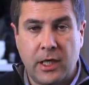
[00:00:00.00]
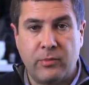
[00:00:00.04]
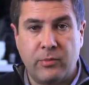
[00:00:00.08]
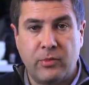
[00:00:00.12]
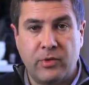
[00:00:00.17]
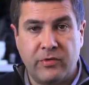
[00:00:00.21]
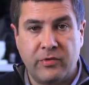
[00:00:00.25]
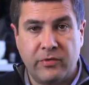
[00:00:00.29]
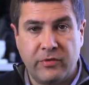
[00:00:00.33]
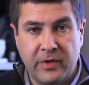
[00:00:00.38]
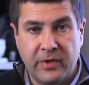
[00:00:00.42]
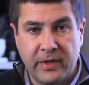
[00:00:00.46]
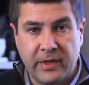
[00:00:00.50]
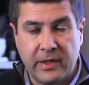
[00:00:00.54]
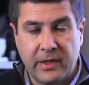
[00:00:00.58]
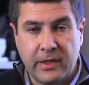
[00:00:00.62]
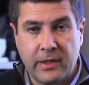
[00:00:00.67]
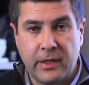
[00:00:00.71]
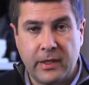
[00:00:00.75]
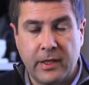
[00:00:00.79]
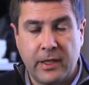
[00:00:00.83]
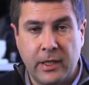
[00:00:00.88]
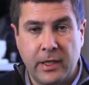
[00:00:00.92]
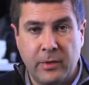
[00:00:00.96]
and we fit
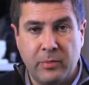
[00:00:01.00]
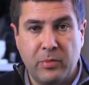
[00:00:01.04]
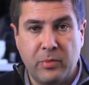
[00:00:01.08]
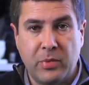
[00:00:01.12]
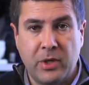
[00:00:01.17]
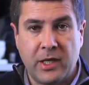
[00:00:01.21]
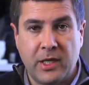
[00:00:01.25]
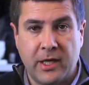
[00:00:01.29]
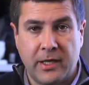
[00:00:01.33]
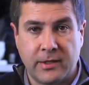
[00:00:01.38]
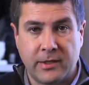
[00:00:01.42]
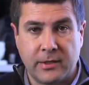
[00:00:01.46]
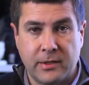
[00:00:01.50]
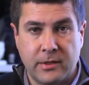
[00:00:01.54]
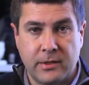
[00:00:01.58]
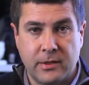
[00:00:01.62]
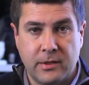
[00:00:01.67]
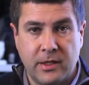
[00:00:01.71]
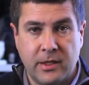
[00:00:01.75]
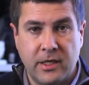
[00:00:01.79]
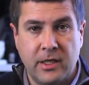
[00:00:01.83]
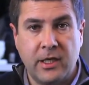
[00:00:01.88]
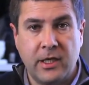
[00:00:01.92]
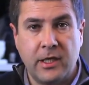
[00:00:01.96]
the
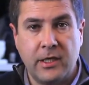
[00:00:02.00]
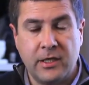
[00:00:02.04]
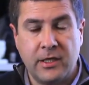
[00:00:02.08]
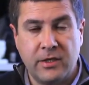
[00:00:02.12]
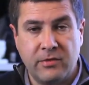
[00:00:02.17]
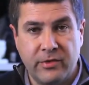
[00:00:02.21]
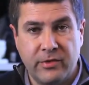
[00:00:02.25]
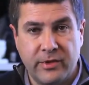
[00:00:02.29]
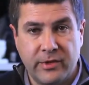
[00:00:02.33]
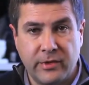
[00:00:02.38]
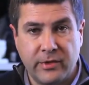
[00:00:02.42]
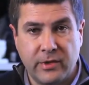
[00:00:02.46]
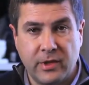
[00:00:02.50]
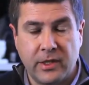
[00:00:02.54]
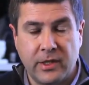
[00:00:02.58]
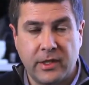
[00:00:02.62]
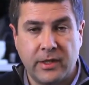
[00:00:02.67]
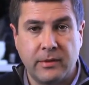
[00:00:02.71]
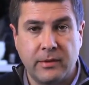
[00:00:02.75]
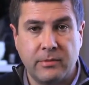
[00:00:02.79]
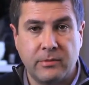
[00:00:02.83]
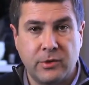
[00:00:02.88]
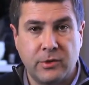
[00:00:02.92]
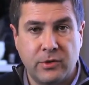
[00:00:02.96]
implant
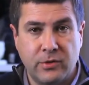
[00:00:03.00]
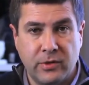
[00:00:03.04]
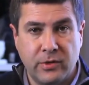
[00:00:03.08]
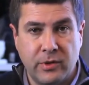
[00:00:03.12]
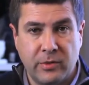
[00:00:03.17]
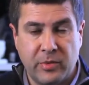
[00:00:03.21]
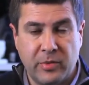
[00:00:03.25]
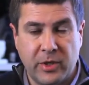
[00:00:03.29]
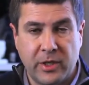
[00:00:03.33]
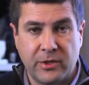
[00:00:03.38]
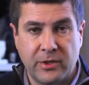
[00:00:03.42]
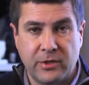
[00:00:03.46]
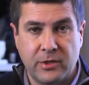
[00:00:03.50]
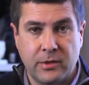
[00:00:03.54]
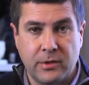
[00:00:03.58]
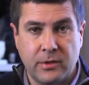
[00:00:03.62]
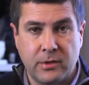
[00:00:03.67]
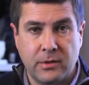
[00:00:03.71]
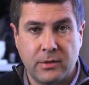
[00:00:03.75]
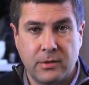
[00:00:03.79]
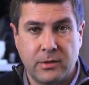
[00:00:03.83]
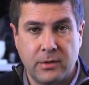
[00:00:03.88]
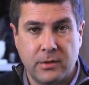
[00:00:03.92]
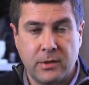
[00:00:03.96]
individually to the
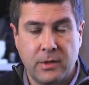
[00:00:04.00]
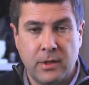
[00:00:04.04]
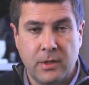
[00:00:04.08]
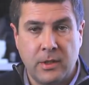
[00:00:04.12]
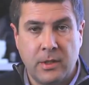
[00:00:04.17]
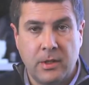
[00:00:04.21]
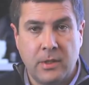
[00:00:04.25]
patient,